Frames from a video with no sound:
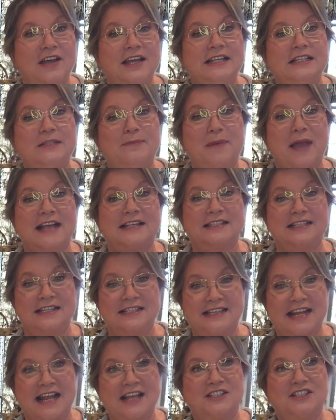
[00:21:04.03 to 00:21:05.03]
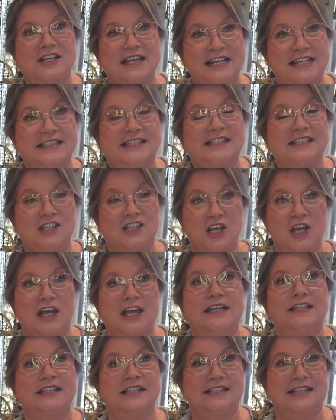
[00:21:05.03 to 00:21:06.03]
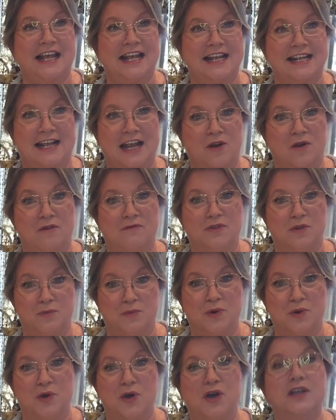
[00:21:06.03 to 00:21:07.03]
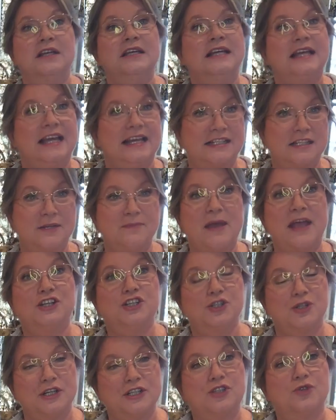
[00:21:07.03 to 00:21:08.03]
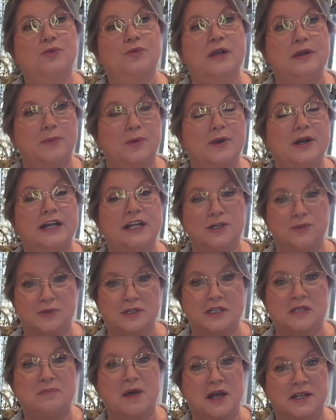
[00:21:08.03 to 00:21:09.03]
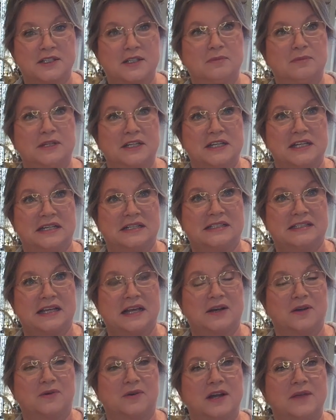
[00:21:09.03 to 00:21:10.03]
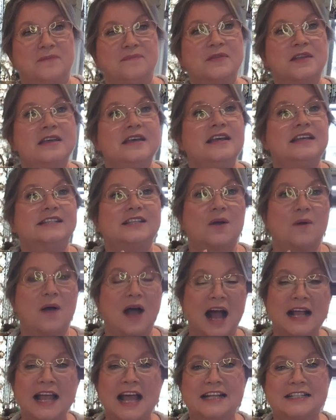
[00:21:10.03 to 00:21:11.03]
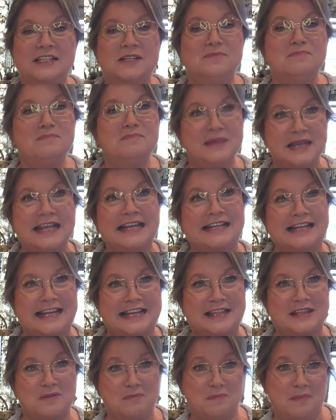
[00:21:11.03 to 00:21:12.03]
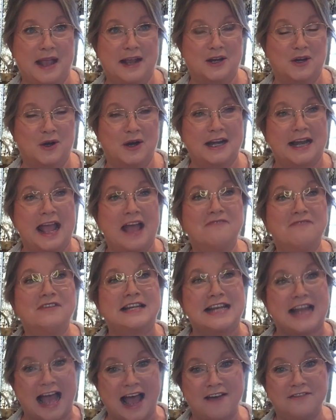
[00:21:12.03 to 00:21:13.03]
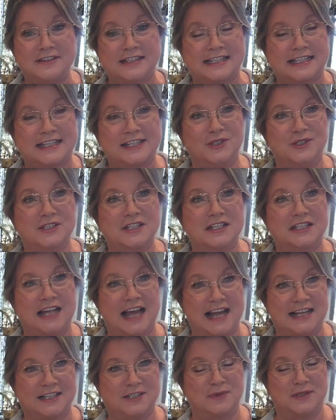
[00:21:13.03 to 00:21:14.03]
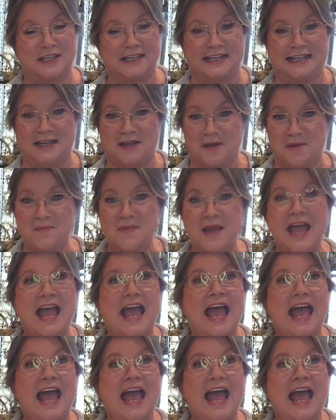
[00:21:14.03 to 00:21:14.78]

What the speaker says: he's passed it down to his son to take care of the book, to make sure it's reprinted responsibly, etc. So I got to meet Ethan Becker and have a knife skills class with him,